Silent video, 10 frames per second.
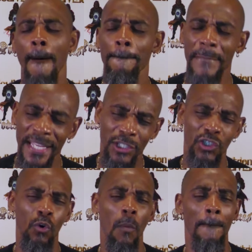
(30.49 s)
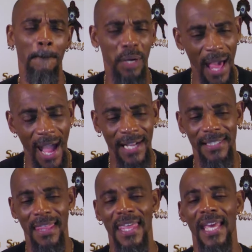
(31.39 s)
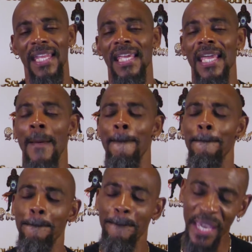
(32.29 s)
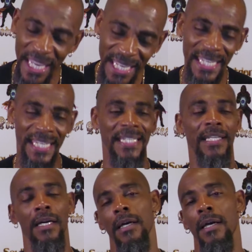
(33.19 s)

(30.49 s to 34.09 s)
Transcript: mental blocks that impede